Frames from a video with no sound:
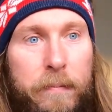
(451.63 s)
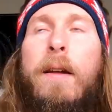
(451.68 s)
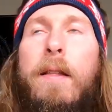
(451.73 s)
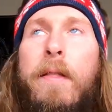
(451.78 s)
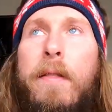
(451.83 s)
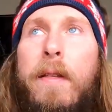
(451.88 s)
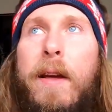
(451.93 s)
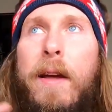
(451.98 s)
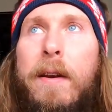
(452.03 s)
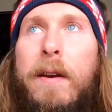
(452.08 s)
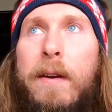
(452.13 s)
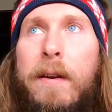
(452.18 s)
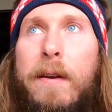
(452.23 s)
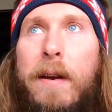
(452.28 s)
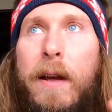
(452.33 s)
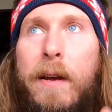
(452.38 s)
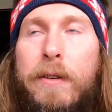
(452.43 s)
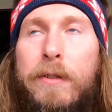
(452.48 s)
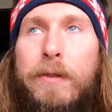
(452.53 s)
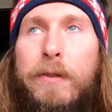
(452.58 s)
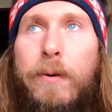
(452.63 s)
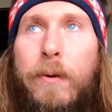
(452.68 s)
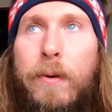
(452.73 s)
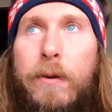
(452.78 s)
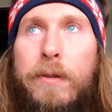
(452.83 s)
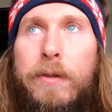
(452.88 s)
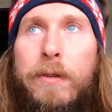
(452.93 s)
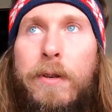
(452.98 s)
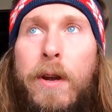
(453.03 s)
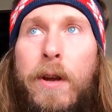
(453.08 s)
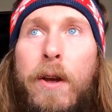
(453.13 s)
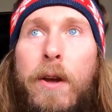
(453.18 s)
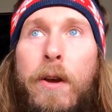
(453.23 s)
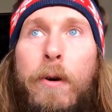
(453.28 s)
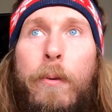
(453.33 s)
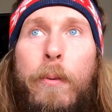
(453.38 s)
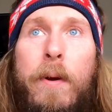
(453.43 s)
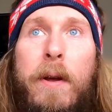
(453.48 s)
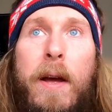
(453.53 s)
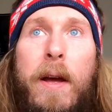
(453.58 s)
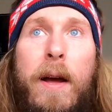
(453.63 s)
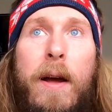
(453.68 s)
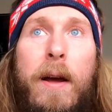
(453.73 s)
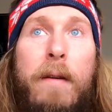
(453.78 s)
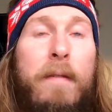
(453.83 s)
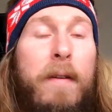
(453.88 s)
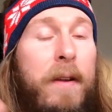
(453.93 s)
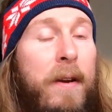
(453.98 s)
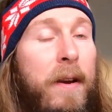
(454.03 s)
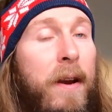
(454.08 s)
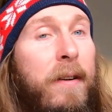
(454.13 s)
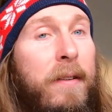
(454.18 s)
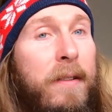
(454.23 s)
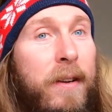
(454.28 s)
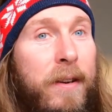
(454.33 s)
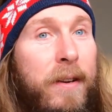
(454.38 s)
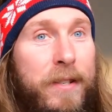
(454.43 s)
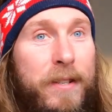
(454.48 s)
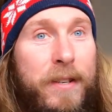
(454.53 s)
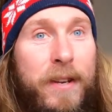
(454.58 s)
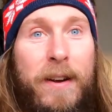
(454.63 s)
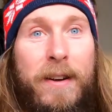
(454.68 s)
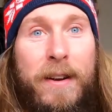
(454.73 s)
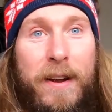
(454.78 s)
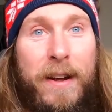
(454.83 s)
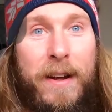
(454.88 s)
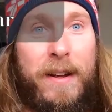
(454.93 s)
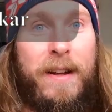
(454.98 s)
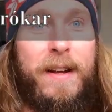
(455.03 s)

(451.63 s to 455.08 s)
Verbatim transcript: Then, next source, we have Ragnar's saga.